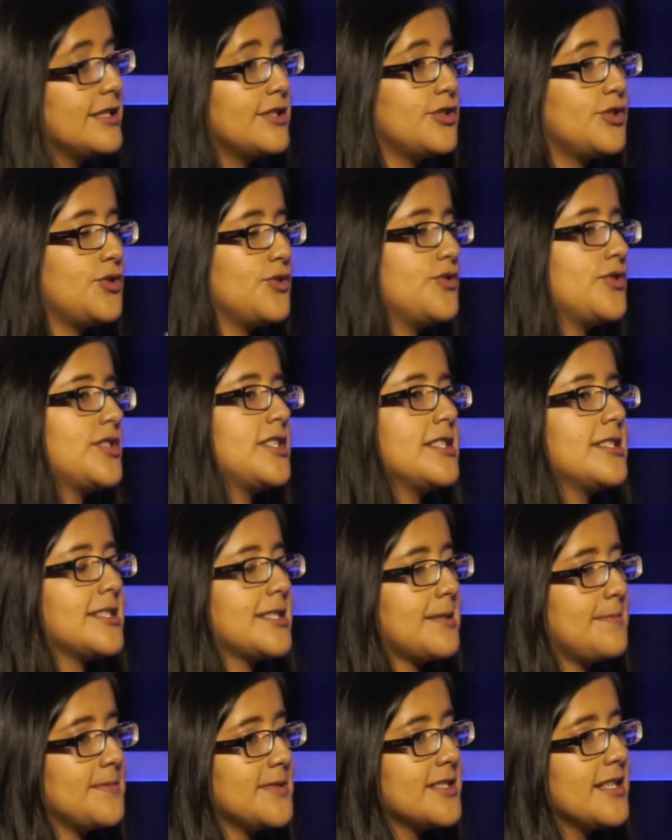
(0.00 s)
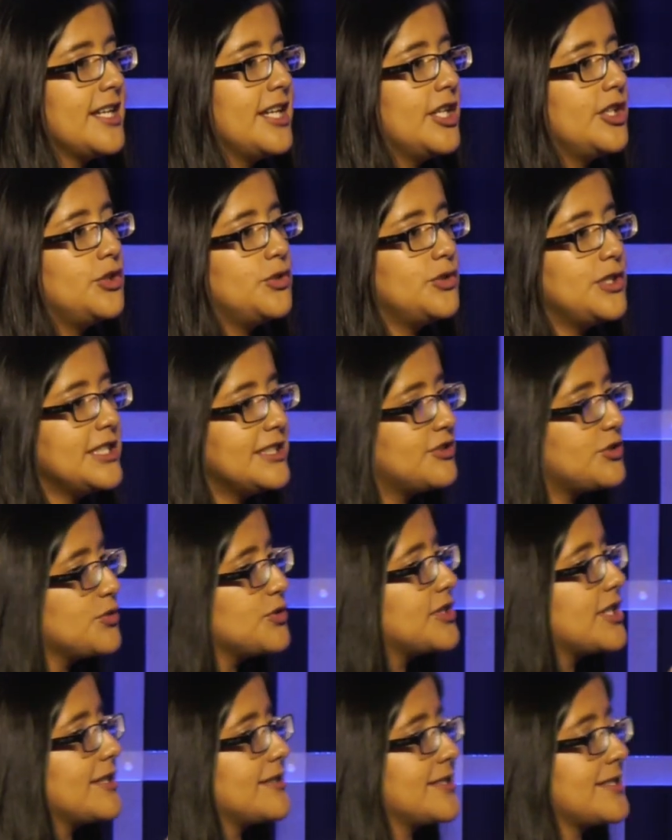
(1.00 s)
two systems. You need to
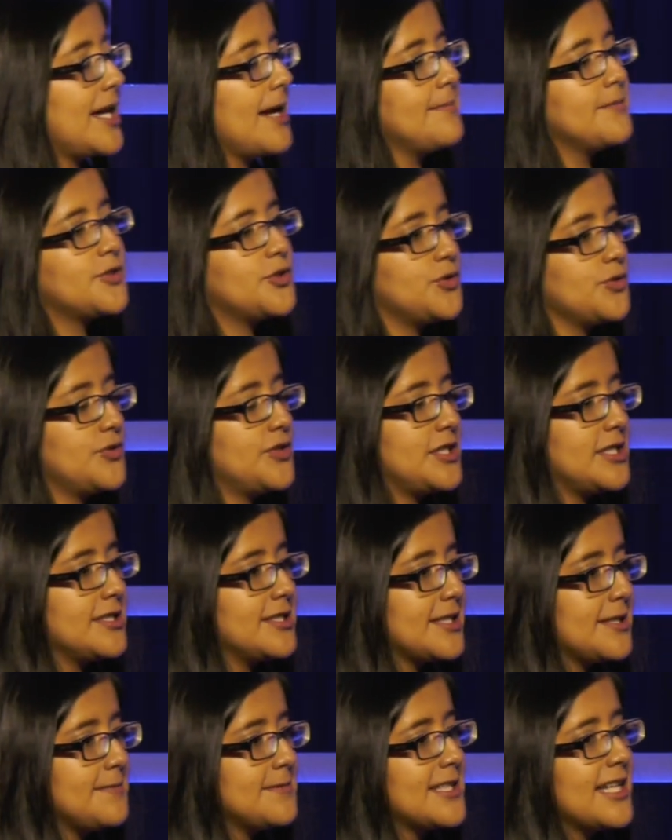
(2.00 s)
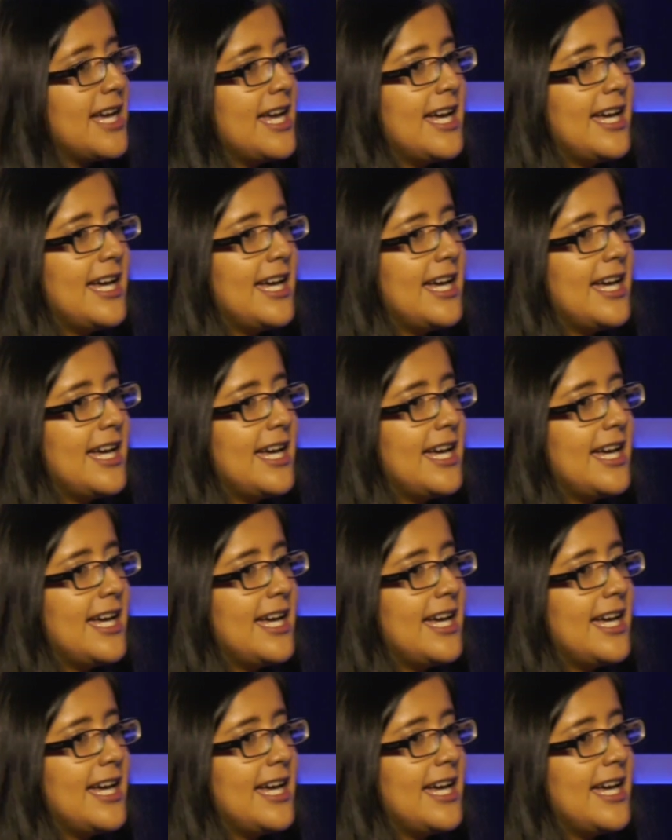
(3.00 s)
set up two systems.